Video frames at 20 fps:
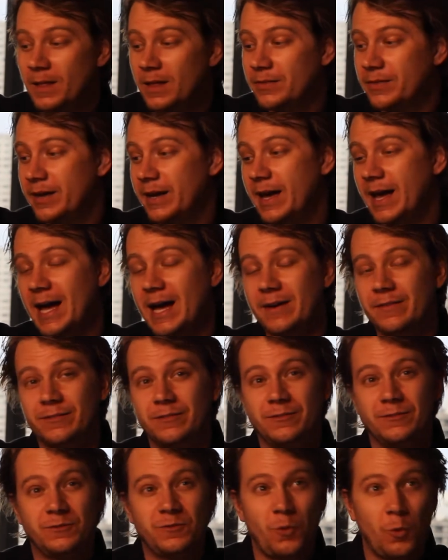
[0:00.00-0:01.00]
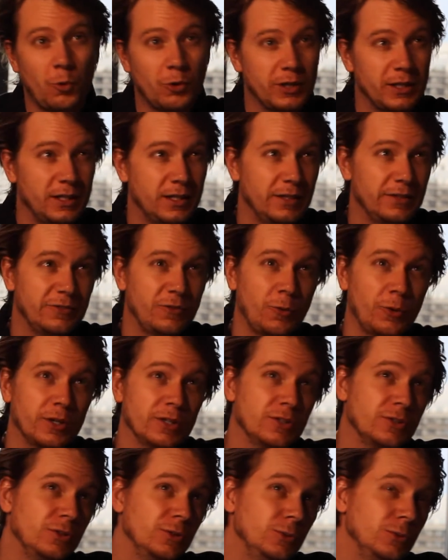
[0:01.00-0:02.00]
They have 40,
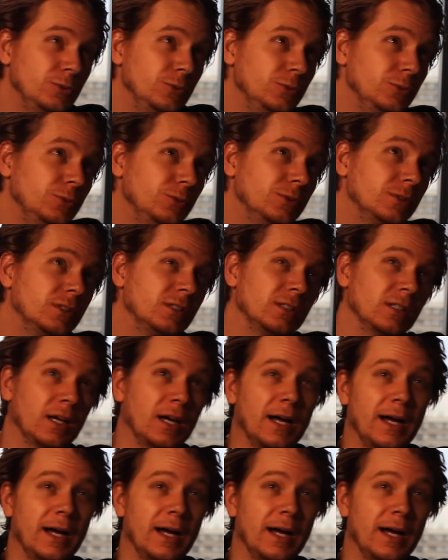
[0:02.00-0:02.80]
42s,